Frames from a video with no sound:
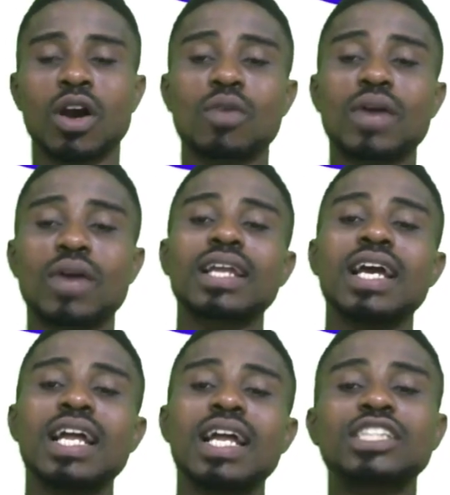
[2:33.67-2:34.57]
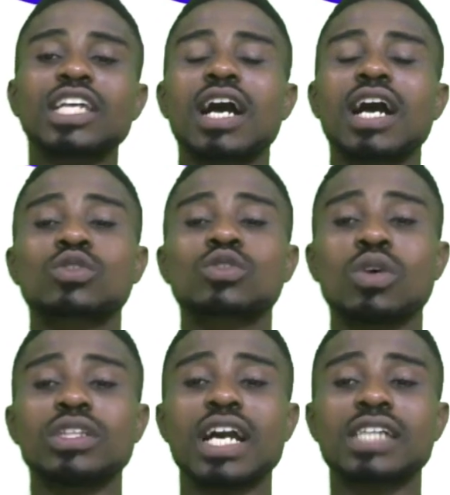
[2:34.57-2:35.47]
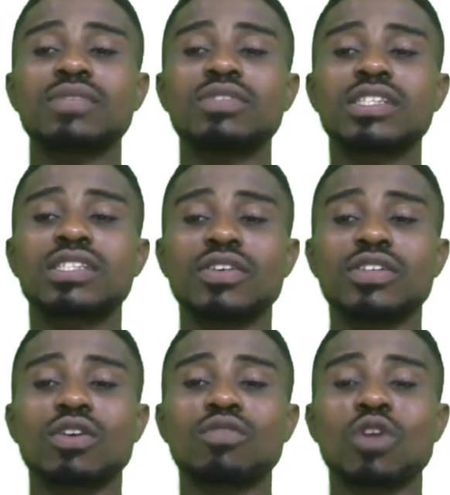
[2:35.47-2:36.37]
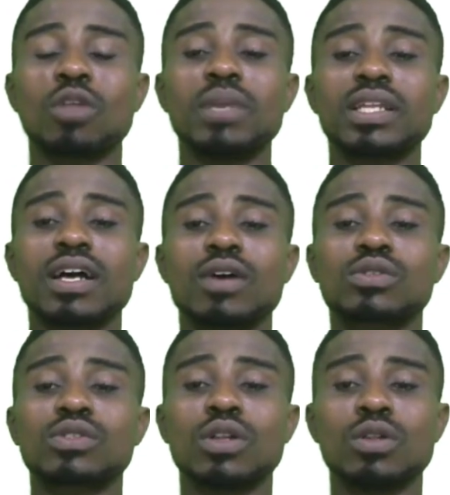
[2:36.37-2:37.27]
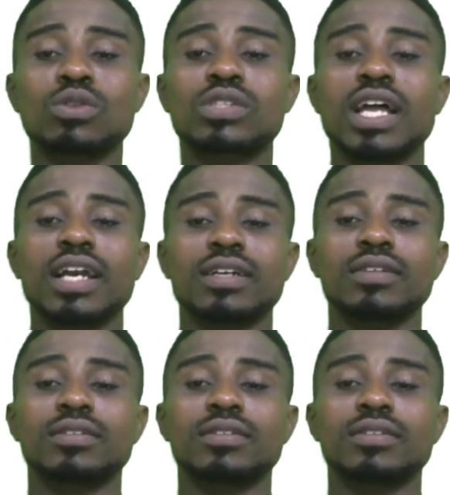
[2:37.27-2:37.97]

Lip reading: Alright, let's check out what the activity series of non-metals looks like.